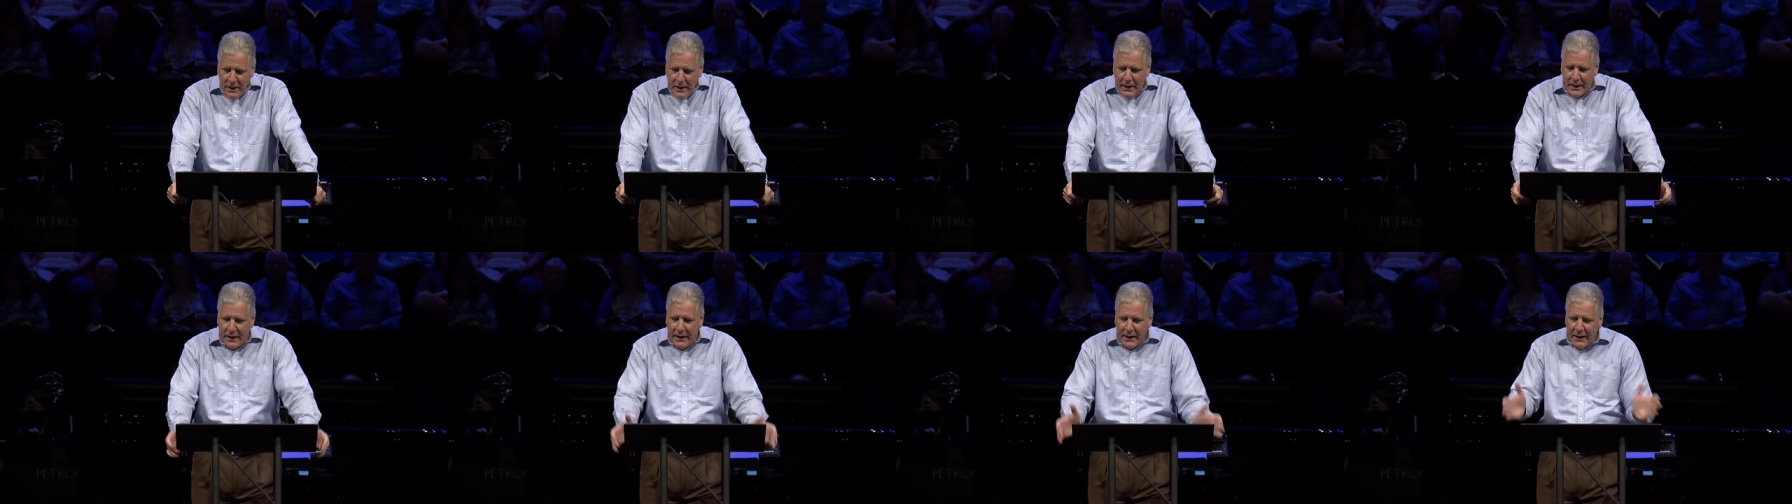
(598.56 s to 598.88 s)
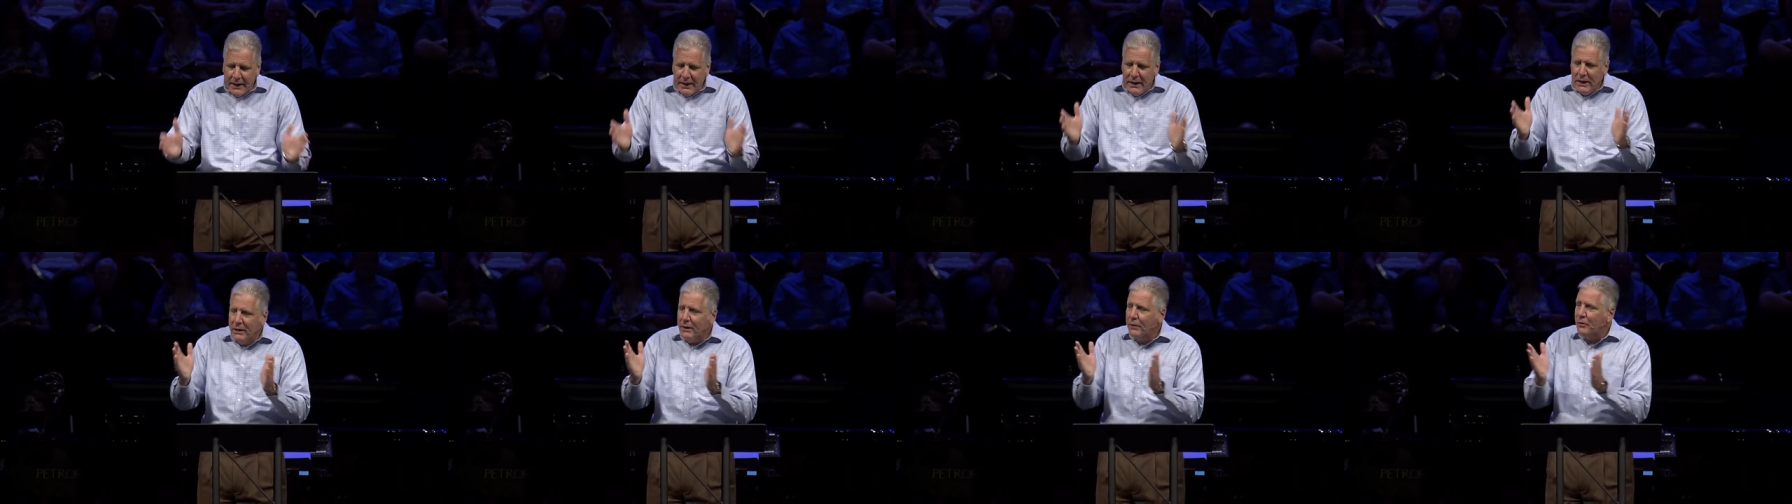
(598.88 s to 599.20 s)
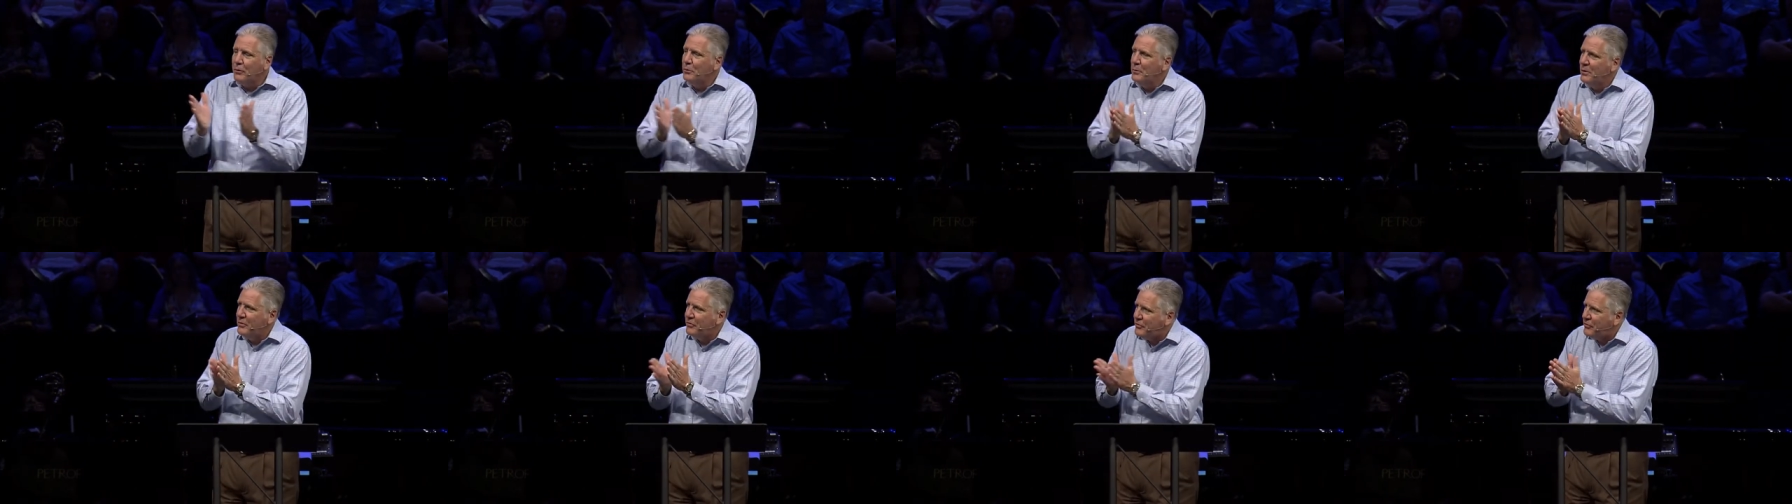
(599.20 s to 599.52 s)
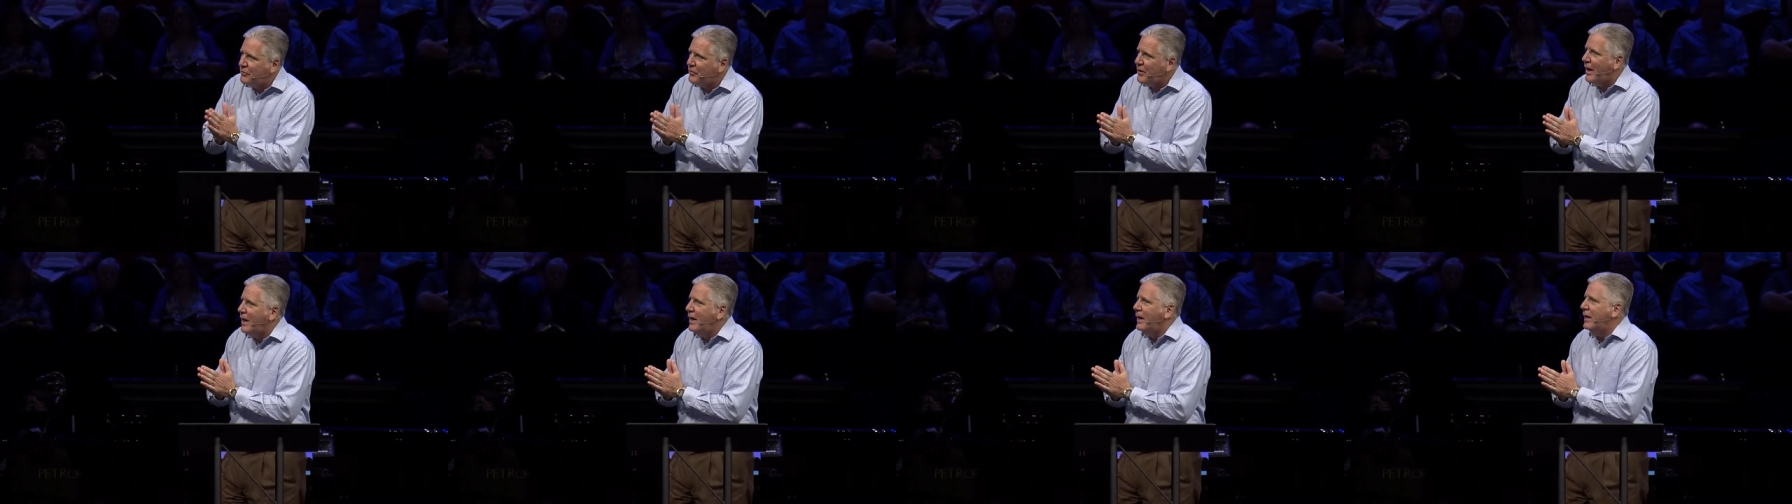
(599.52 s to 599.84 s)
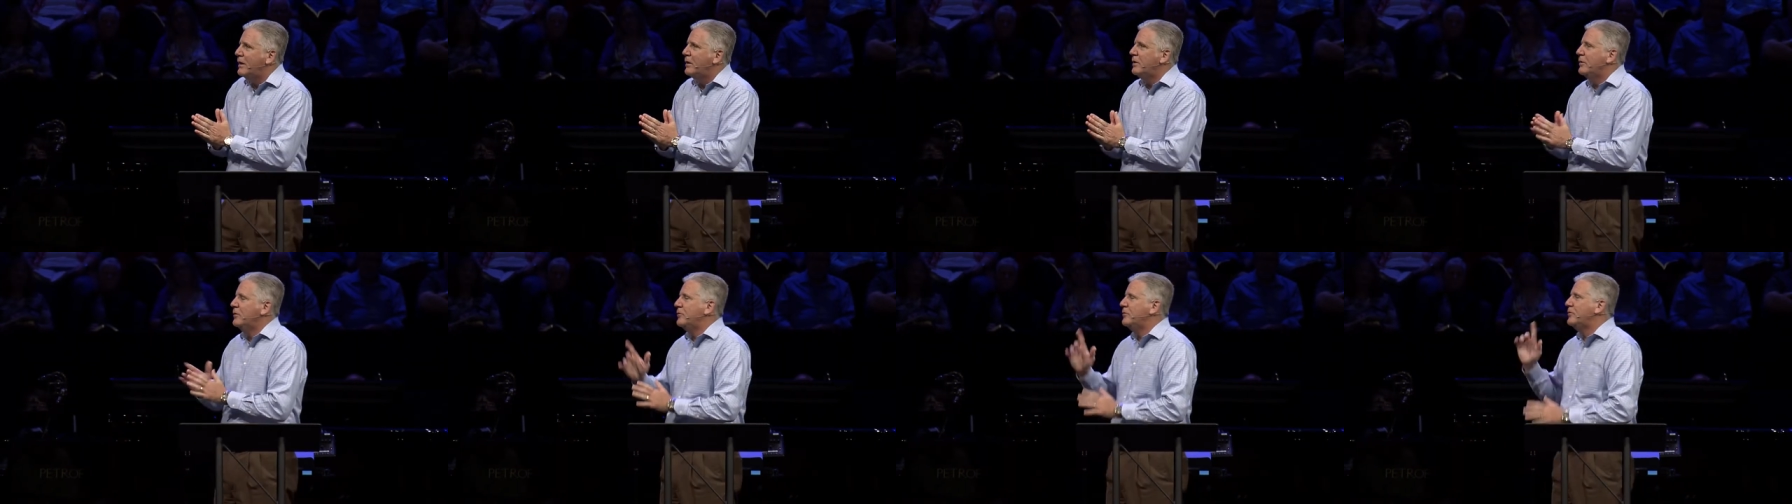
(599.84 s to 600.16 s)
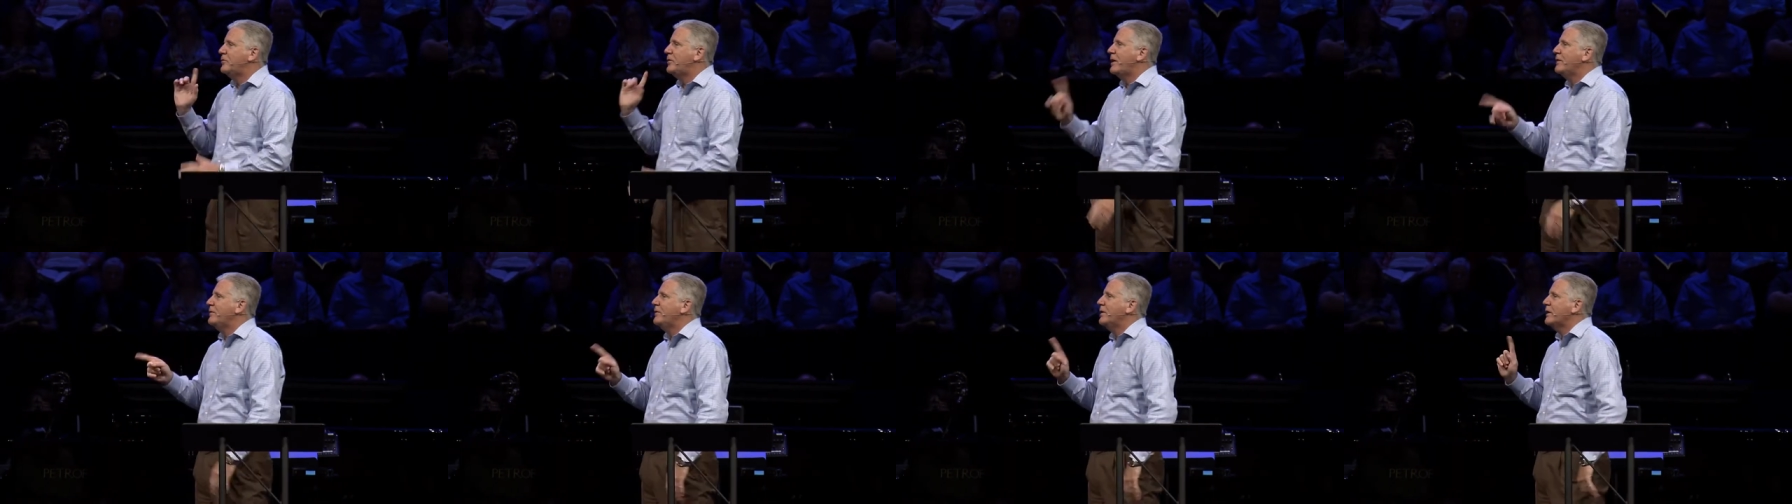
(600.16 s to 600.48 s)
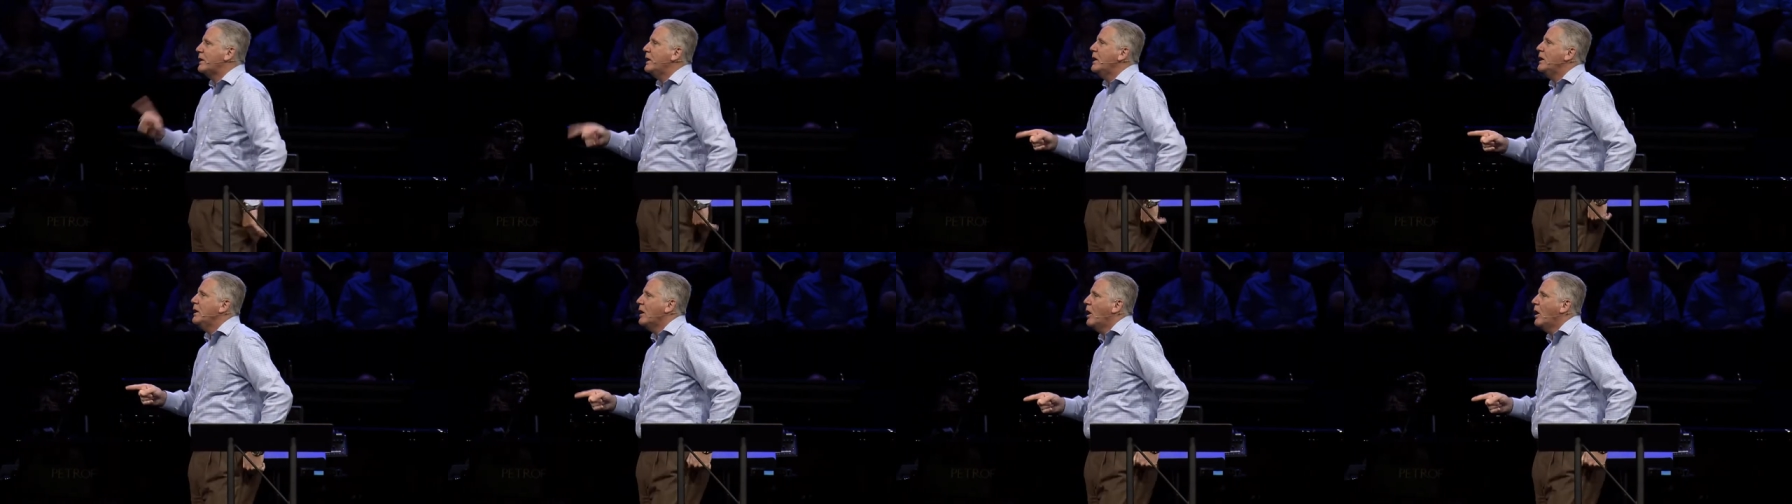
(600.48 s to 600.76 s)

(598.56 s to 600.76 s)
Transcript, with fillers: Any little mistake could set the king